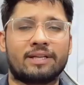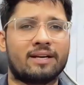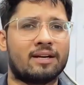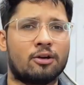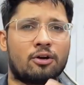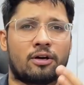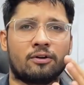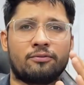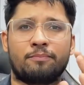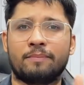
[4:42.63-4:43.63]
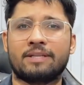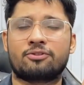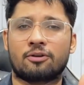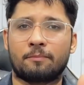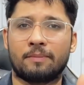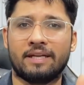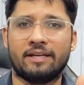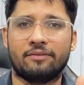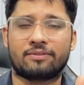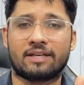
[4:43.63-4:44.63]
there are a lot of myths or
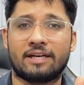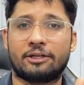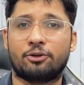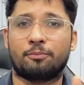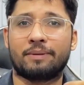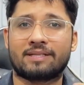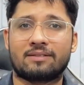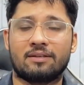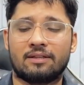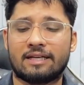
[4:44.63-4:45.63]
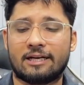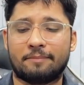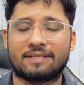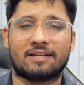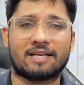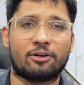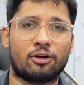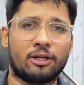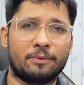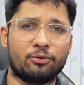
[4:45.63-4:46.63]
beliefs related to Pixel, that Pixel can
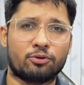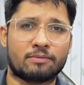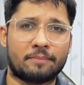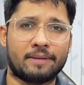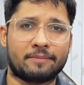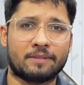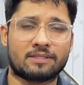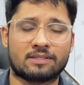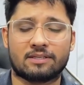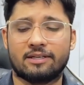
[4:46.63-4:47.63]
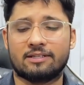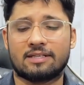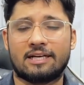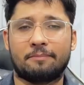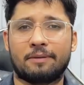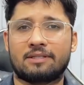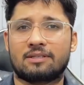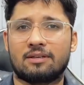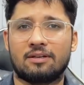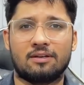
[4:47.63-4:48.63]
only be used by big businesses and
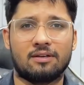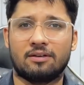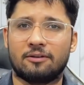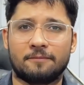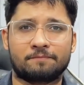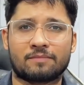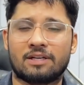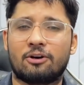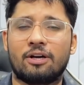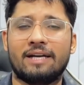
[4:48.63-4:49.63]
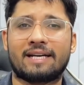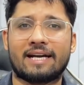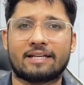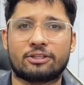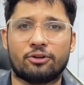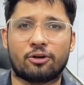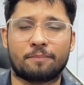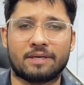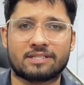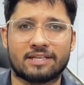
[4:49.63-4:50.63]
Pixel only tracks your
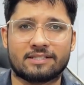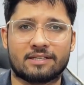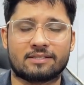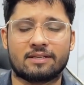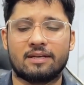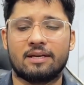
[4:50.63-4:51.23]
purchases.